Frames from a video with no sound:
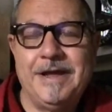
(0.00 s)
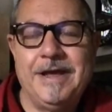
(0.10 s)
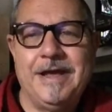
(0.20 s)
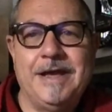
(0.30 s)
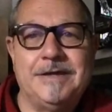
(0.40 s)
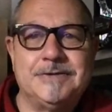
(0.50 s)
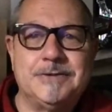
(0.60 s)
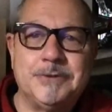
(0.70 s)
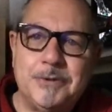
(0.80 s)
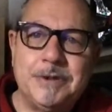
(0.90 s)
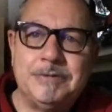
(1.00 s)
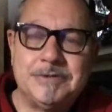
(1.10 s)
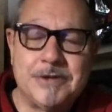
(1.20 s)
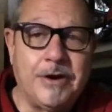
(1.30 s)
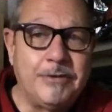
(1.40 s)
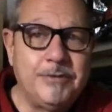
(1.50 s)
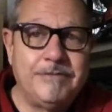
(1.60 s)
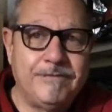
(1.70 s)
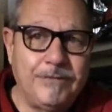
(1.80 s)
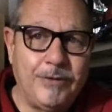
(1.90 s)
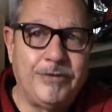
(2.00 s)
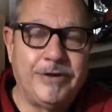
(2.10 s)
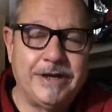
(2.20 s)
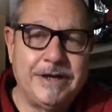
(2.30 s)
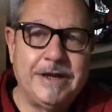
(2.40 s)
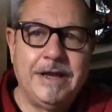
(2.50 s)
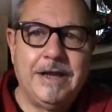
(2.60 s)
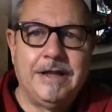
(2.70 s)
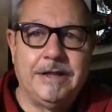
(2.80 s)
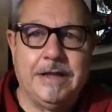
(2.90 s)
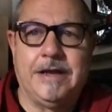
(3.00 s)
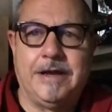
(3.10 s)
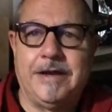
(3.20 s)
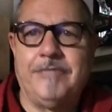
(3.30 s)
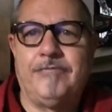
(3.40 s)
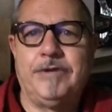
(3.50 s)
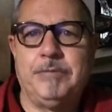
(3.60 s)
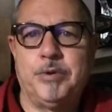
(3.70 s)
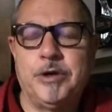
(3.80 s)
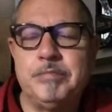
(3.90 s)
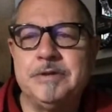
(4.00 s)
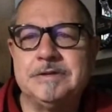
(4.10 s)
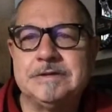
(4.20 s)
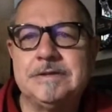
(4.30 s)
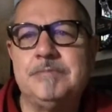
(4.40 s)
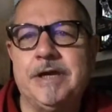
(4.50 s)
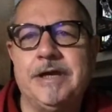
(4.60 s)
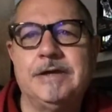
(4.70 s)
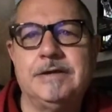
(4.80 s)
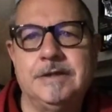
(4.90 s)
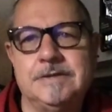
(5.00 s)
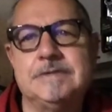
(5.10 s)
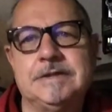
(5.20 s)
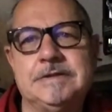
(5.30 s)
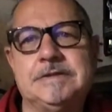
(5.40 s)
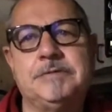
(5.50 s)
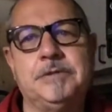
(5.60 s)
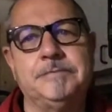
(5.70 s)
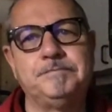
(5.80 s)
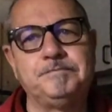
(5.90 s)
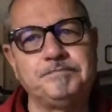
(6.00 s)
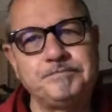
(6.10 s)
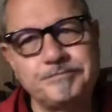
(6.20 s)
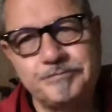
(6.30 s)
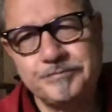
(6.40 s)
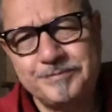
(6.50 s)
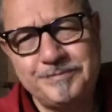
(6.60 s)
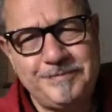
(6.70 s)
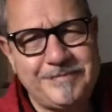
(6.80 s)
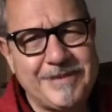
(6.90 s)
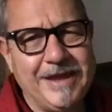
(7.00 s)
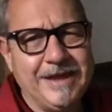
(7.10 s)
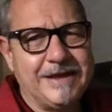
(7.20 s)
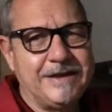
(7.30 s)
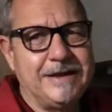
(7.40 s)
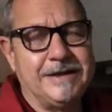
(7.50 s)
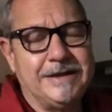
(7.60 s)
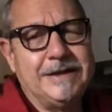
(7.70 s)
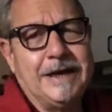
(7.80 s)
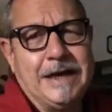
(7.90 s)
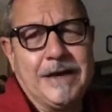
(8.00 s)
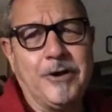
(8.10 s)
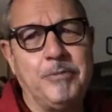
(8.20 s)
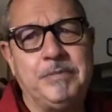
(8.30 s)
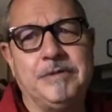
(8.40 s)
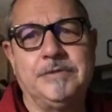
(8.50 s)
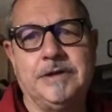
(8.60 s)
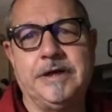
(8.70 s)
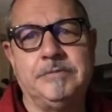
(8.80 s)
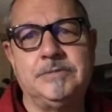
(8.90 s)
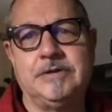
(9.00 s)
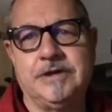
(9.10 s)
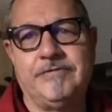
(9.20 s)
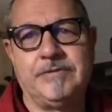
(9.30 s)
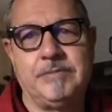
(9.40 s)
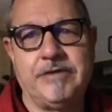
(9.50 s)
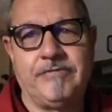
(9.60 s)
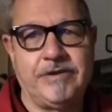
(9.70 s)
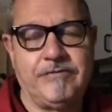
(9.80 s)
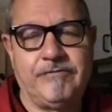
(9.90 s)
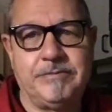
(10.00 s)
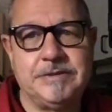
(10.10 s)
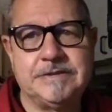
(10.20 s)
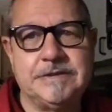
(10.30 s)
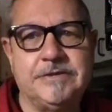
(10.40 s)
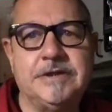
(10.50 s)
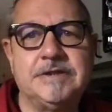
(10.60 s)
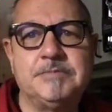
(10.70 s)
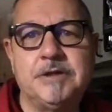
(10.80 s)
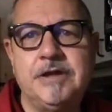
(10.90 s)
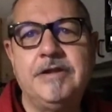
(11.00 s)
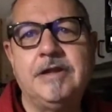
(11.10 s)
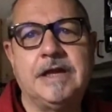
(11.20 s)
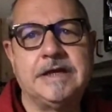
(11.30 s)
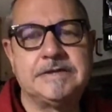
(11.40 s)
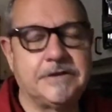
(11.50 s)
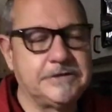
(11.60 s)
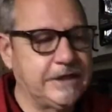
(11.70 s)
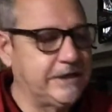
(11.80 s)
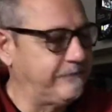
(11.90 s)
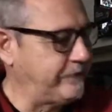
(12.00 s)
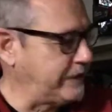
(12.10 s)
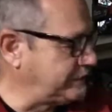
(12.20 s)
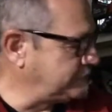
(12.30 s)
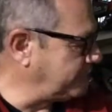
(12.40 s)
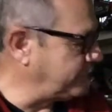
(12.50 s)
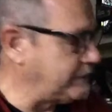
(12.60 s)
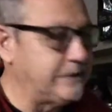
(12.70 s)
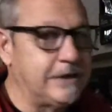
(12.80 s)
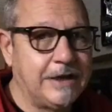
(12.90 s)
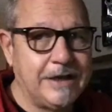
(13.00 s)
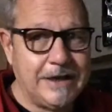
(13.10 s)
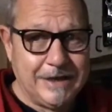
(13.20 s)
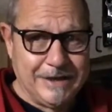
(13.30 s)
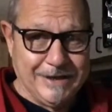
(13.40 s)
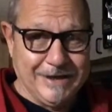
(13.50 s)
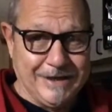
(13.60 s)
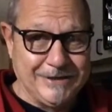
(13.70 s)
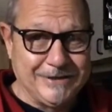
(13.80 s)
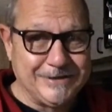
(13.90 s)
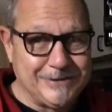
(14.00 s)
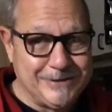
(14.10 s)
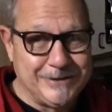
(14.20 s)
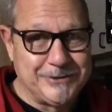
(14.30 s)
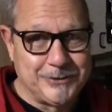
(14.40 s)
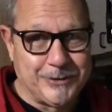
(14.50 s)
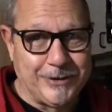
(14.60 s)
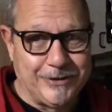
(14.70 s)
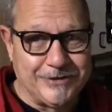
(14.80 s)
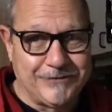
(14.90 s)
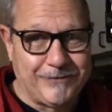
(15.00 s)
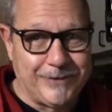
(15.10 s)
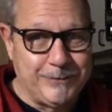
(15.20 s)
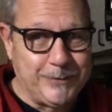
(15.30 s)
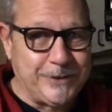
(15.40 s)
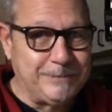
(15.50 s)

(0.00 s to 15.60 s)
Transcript: and so it was hardwood flooring that I've repurposed to make this instrument and I hope it will help deliver my friend from his illness. But nonetheless, I'll take advantage of it and and enjoy all his free wood.